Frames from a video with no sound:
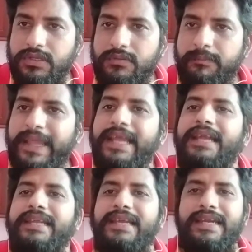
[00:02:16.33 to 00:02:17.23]

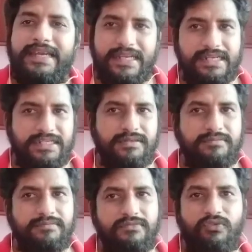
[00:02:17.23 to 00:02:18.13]
mechanical energy.
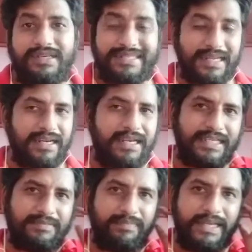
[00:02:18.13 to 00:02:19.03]
One second, I'll
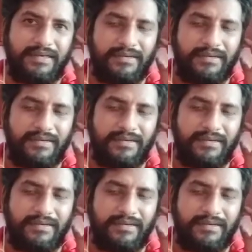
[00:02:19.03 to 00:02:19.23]
explain.